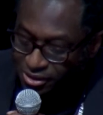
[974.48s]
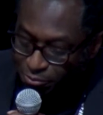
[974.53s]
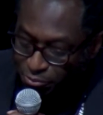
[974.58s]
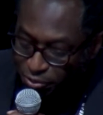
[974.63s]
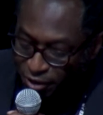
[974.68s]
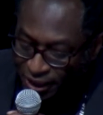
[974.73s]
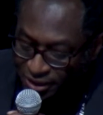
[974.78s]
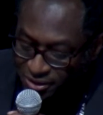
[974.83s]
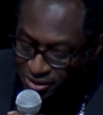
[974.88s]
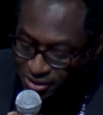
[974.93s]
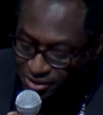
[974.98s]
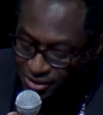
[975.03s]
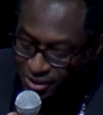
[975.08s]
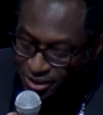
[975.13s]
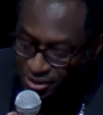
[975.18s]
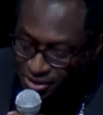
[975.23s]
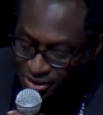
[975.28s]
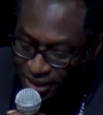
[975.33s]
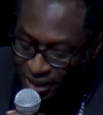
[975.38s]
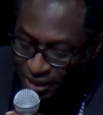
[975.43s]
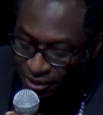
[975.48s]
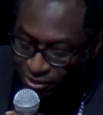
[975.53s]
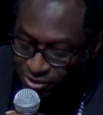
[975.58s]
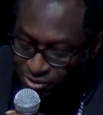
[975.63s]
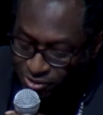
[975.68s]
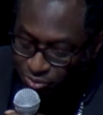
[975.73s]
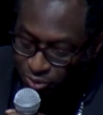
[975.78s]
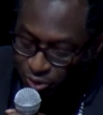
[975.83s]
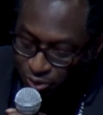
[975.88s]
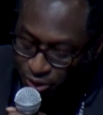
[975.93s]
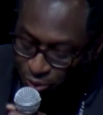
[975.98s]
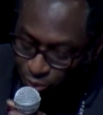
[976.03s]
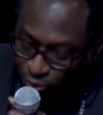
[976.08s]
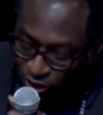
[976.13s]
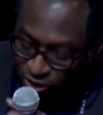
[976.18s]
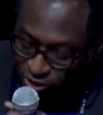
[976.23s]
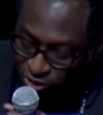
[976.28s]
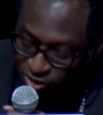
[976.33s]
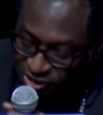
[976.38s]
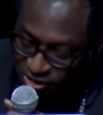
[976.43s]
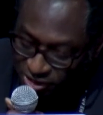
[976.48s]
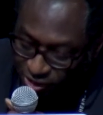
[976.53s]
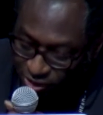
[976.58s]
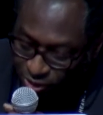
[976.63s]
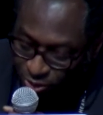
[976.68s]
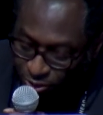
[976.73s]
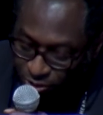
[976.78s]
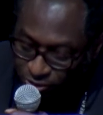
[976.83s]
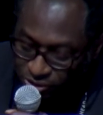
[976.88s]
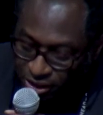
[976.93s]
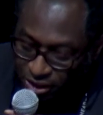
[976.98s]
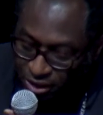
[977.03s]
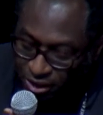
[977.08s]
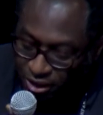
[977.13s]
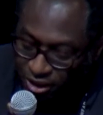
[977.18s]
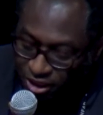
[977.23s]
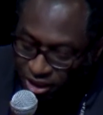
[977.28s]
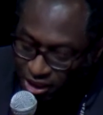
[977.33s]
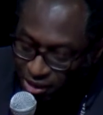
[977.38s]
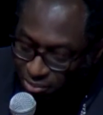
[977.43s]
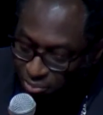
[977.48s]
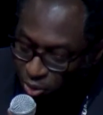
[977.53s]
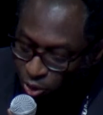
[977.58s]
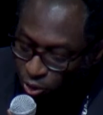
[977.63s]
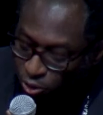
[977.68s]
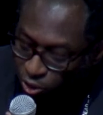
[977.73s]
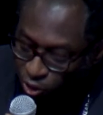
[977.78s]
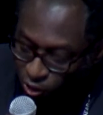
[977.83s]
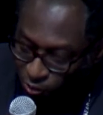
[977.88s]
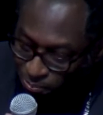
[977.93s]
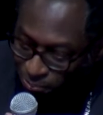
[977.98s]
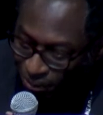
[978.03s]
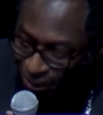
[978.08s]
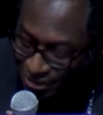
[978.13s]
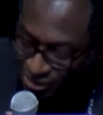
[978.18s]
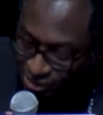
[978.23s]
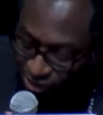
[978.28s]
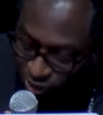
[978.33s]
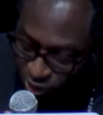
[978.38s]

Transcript: is a practice that entails what one critic calls a more complex